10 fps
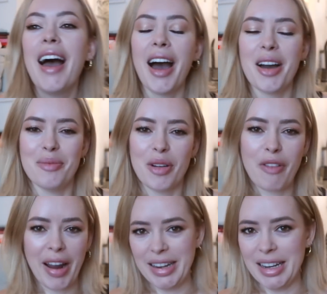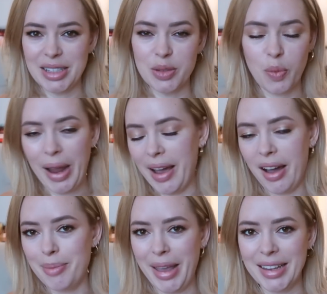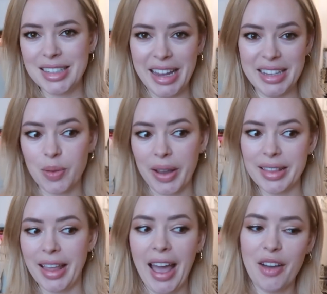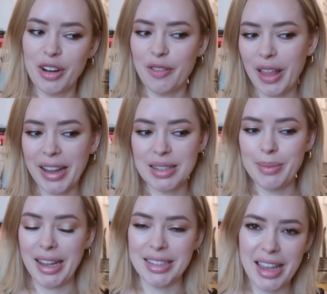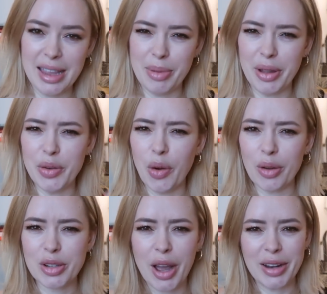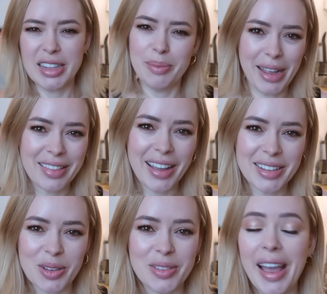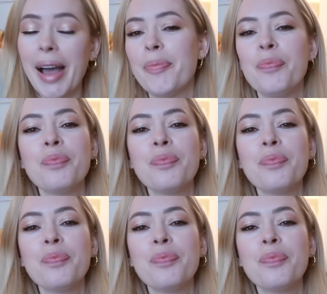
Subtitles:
right near to where I make tea, so I can like have enough light to make tea but not turning the big lights on yet.